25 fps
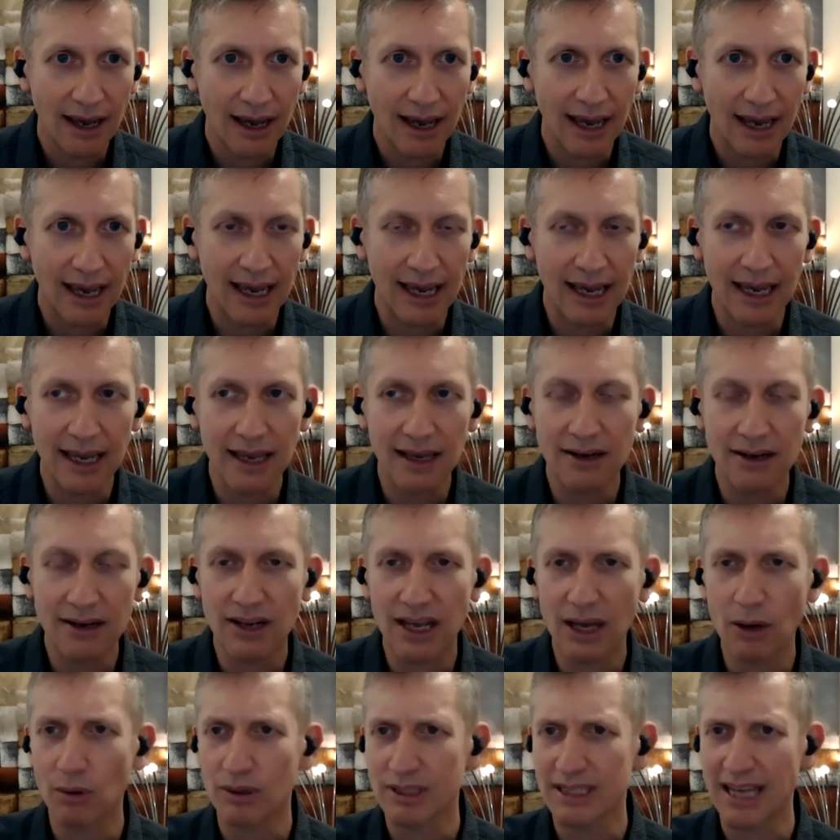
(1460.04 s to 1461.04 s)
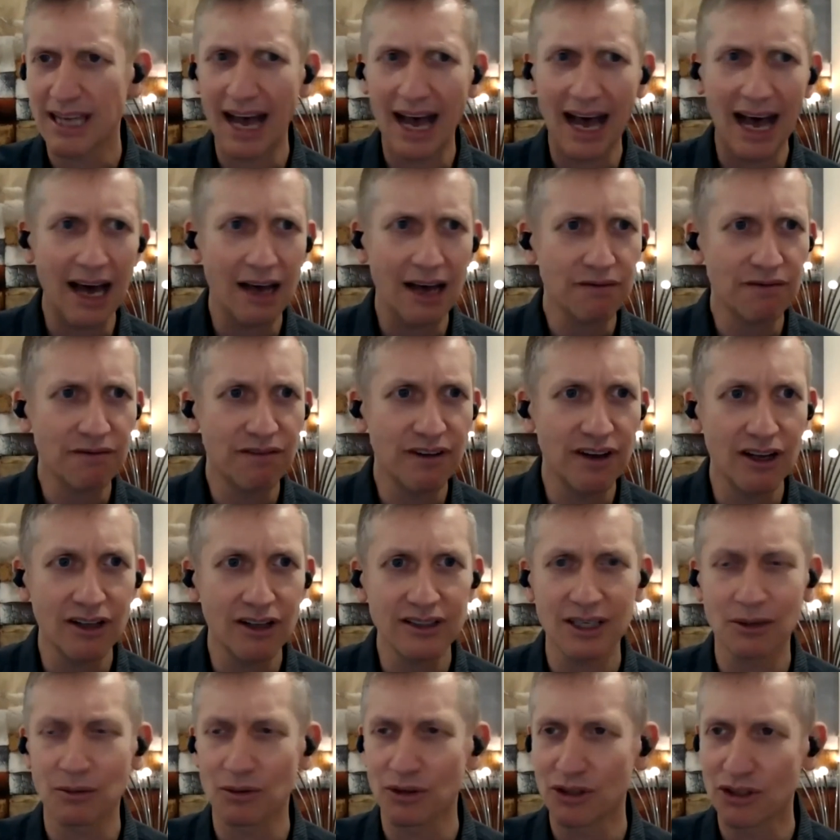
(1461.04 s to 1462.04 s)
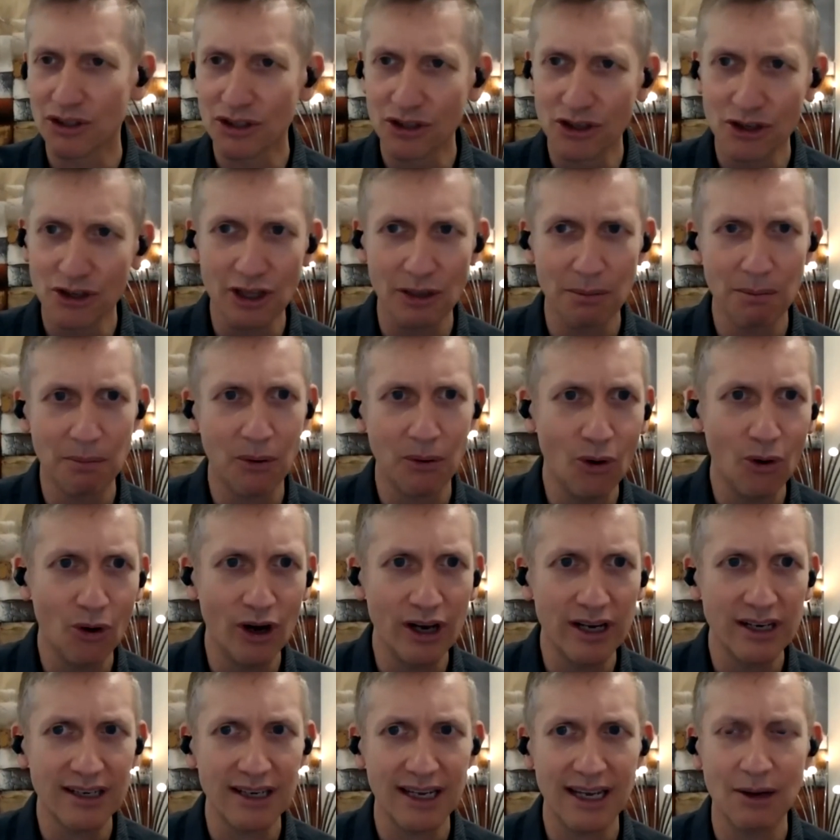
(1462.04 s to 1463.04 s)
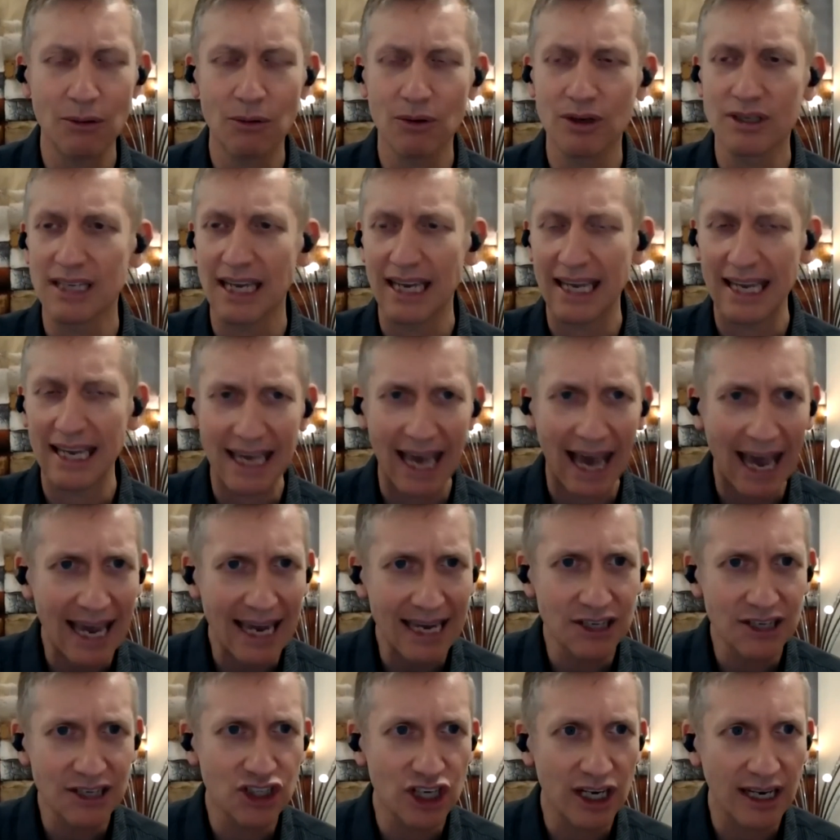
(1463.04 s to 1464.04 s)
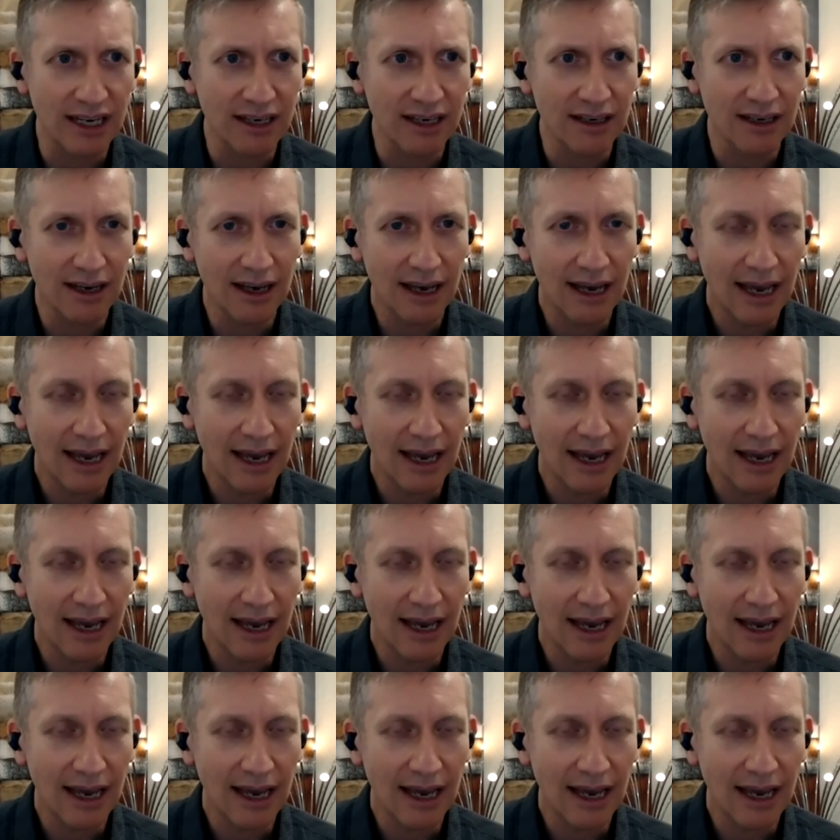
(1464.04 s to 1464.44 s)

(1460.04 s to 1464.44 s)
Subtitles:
And it was heartfelt. It was to the point. It was engaging.